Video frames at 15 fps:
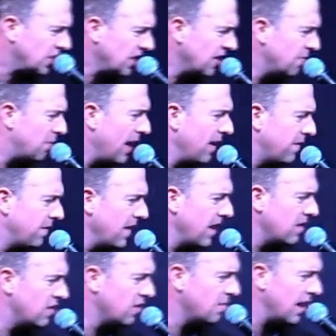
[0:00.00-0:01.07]
by faith.
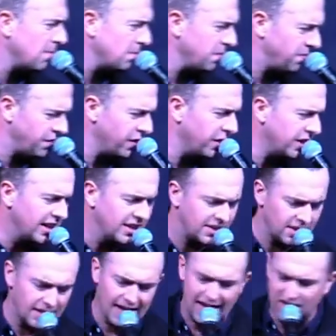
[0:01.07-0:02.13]
You might be feeling it
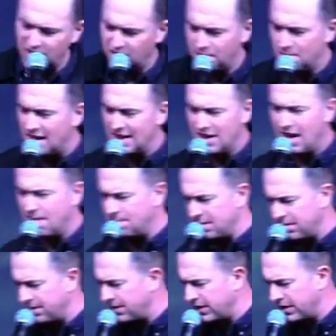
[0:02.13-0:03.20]
tonight. You might not be
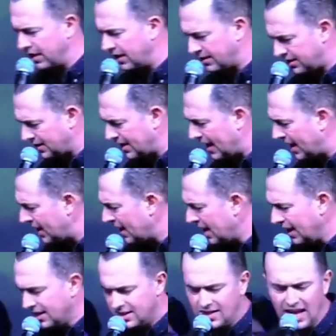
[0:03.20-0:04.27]
feeling it tonight.
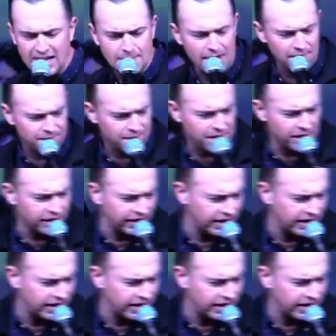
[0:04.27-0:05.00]
It's not about feelings,